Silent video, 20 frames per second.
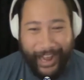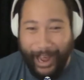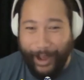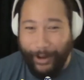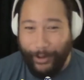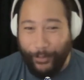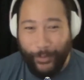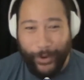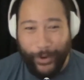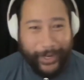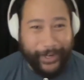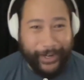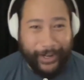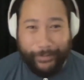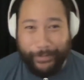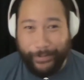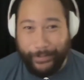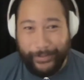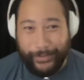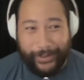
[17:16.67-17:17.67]
I would wake
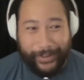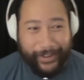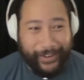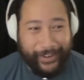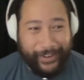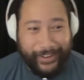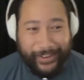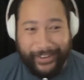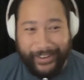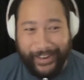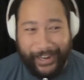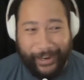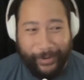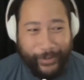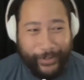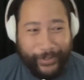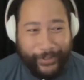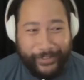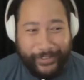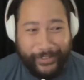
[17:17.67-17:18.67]
up. Uh, I
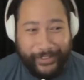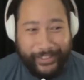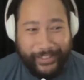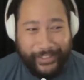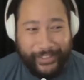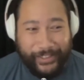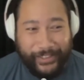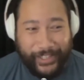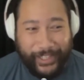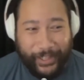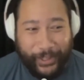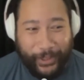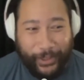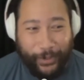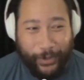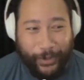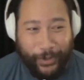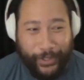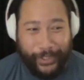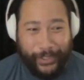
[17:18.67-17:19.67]
would. It's like a
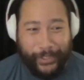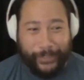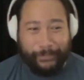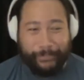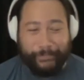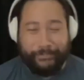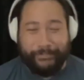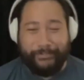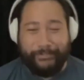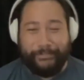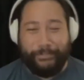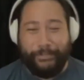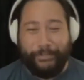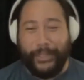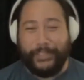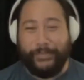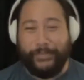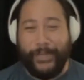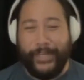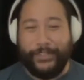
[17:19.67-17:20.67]
30
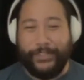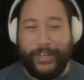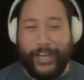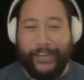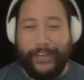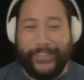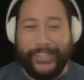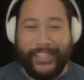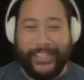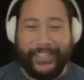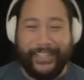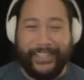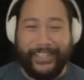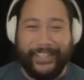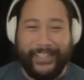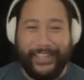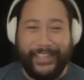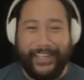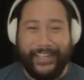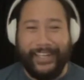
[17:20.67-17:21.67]
plus minute drive to get to
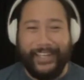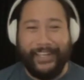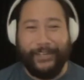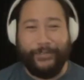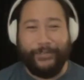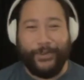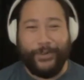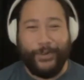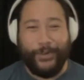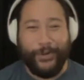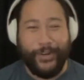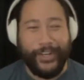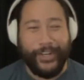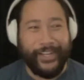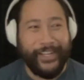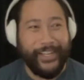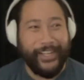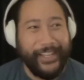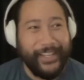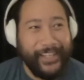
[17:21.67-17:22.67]
the uh,
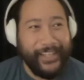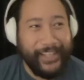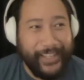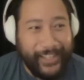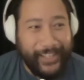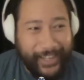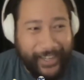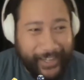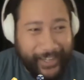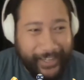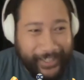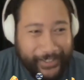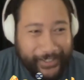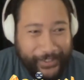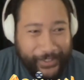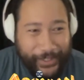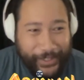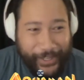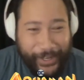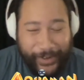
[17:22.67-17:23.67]
recording uh,
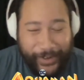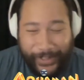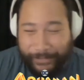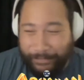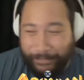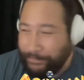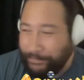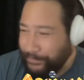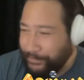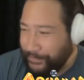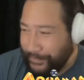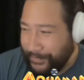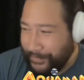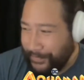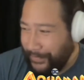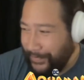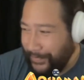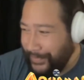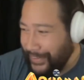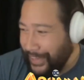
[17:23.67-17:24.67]
studio, and
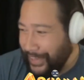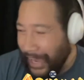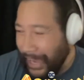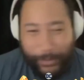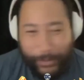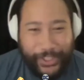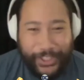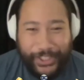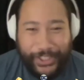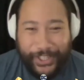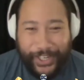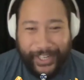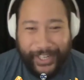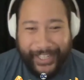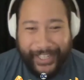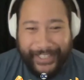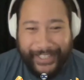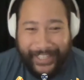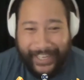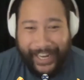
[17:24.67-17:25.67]
I would just start
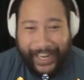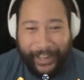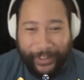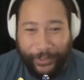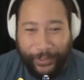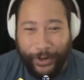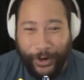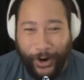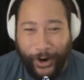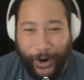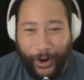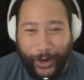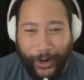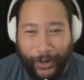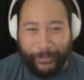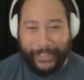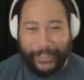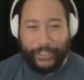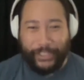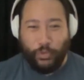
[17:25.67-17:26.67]
like singing in the car
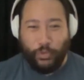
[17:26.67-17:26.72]
and like